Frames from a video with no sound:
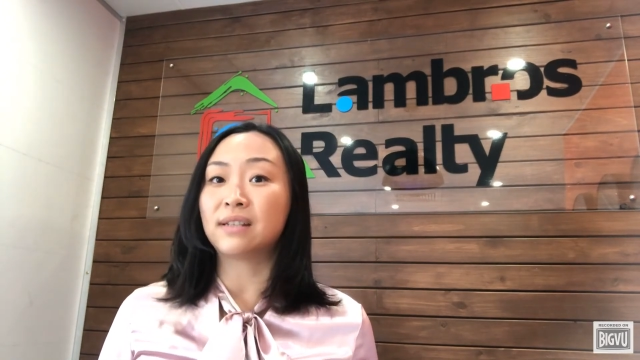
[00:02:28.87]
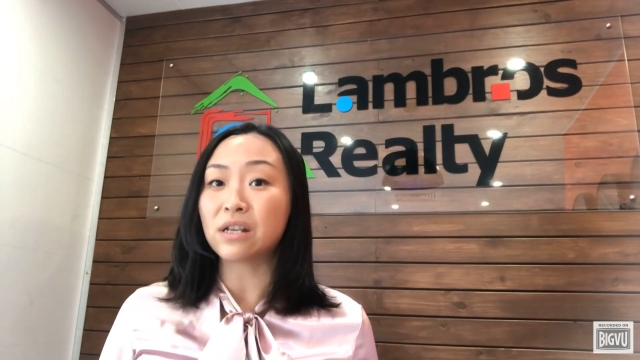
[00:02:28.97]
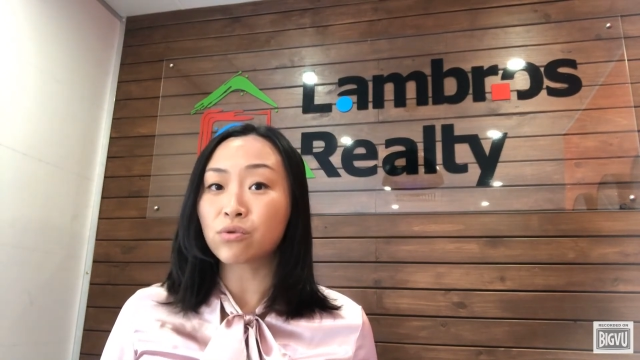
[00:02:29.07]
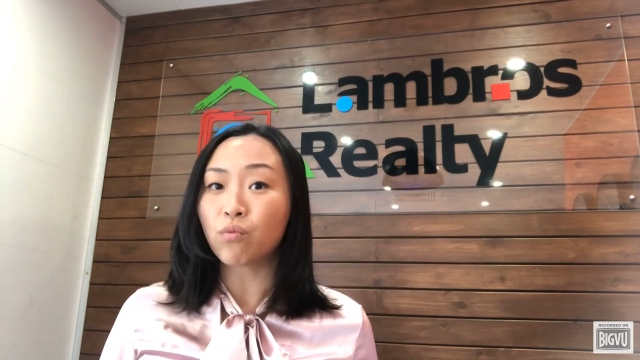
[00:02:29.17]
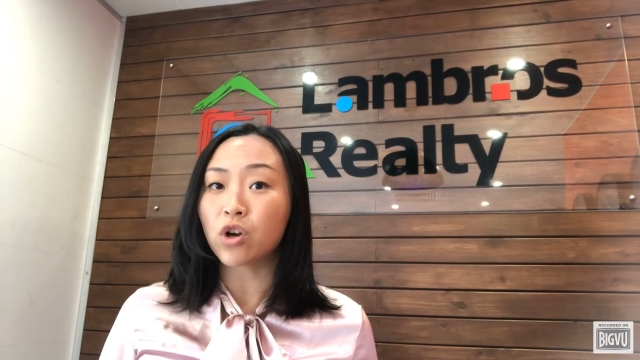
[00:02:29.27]

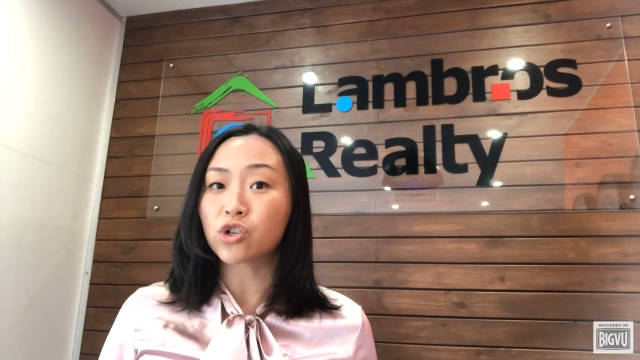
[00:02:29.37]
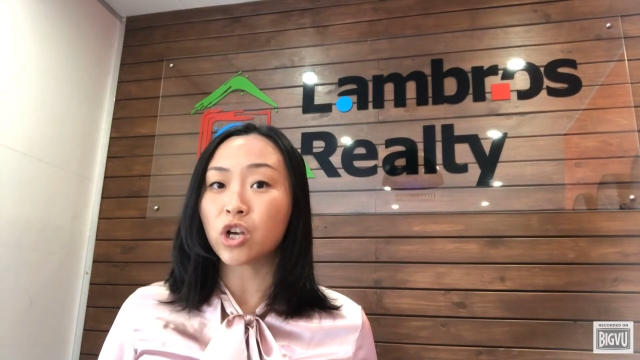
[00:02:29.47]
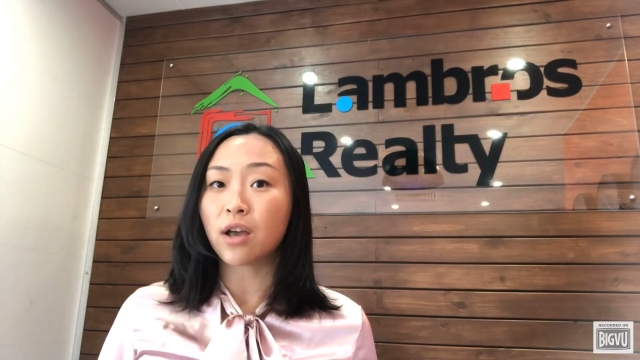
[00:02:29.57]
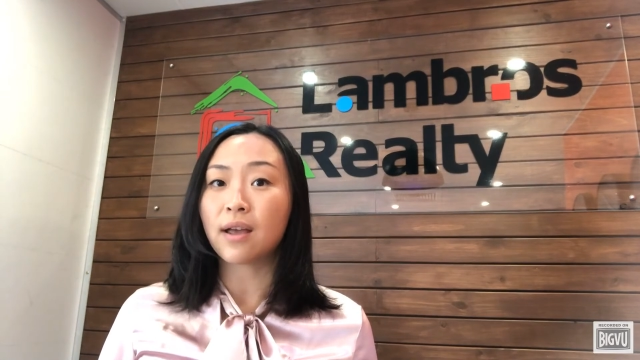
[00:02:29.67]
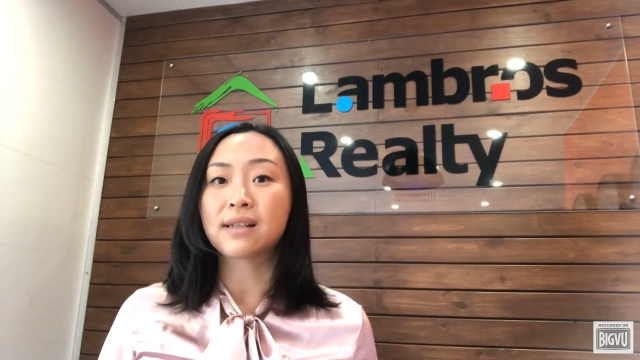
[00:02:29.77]

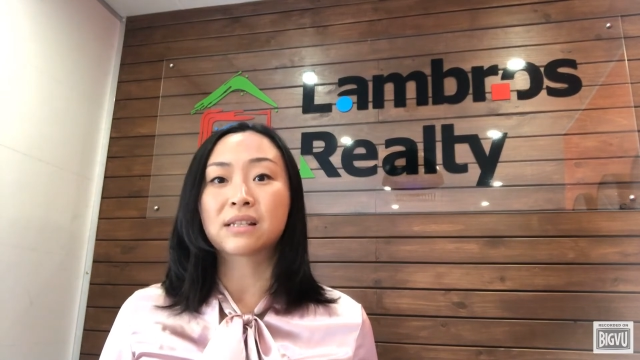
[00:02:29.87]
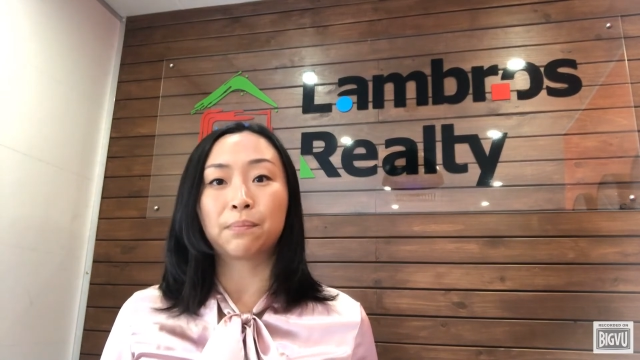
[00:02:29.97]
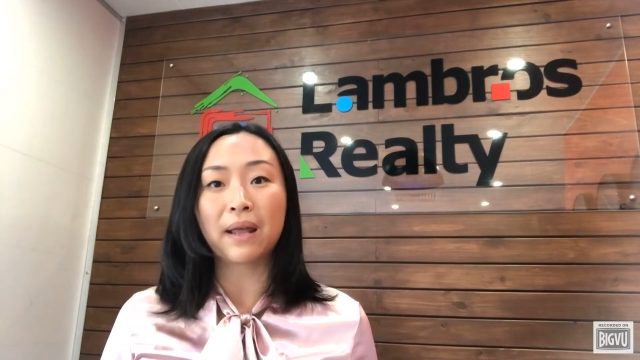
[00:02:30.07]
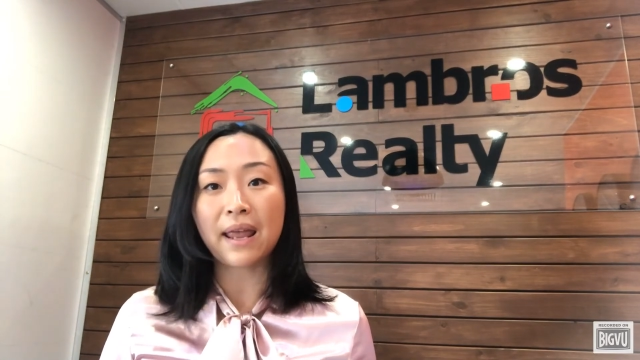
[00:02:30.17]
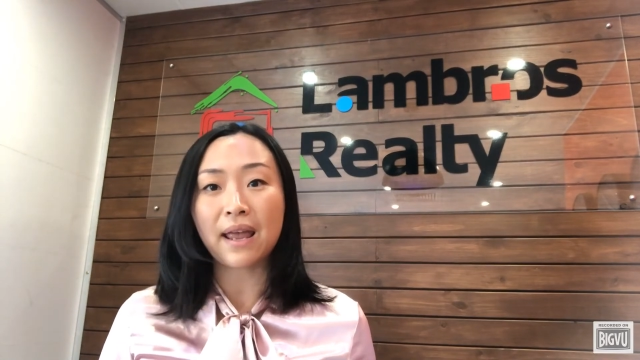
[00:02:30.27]
dishwasher,
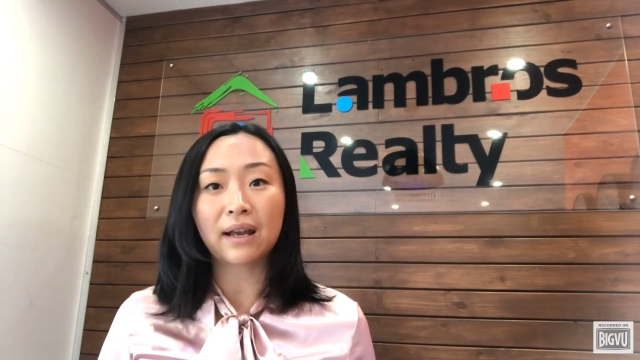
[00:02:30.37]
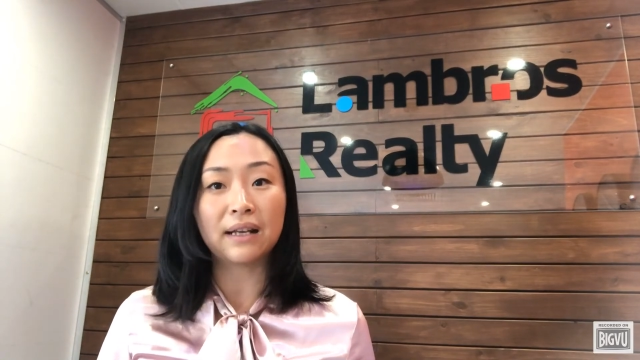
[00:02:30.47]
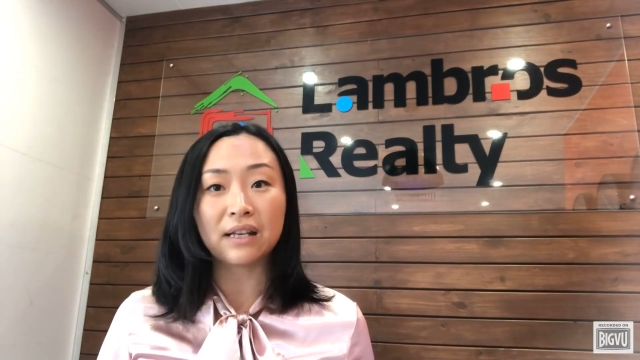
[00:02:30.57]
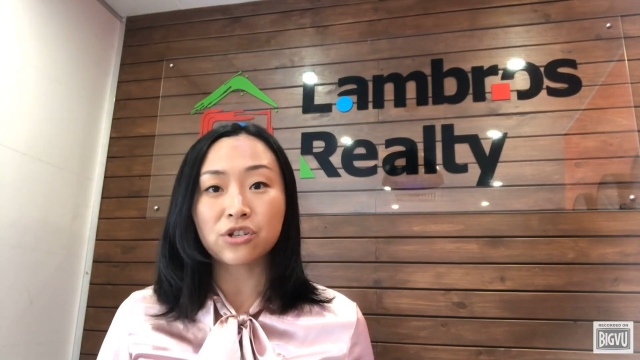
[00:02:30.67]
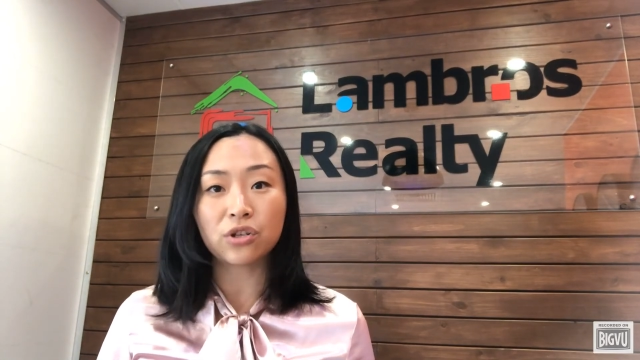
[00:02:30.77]
split air
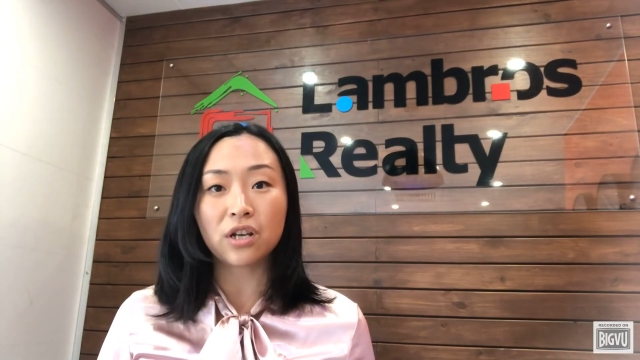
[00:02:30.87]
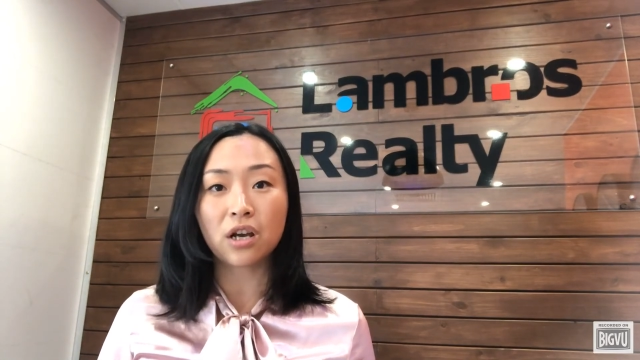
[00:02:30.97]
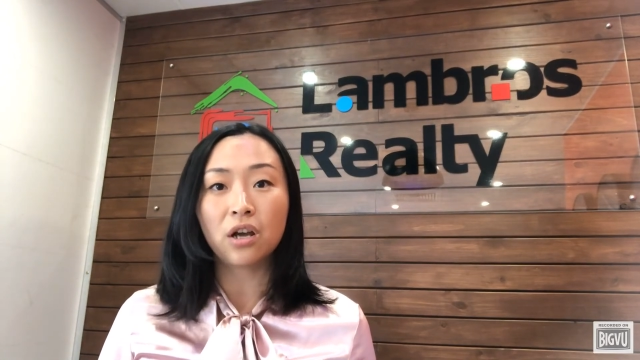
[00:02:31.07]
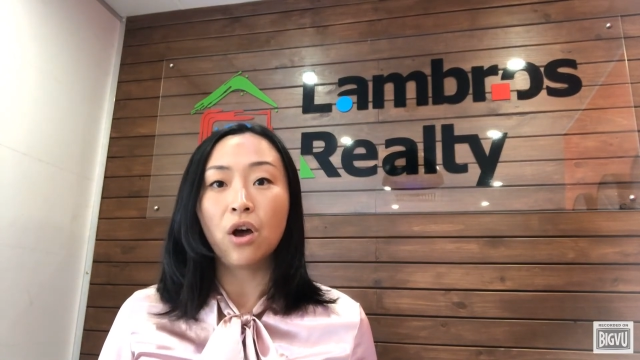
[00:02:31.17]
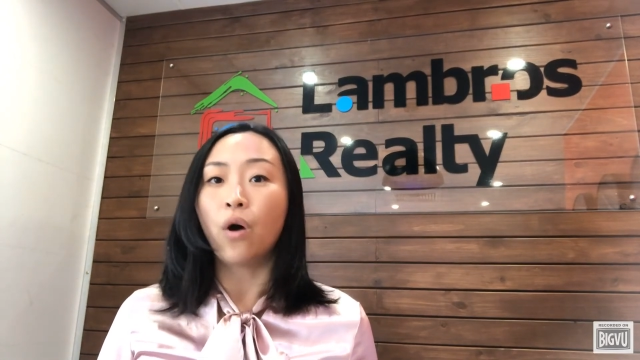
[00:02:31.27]
conditioner,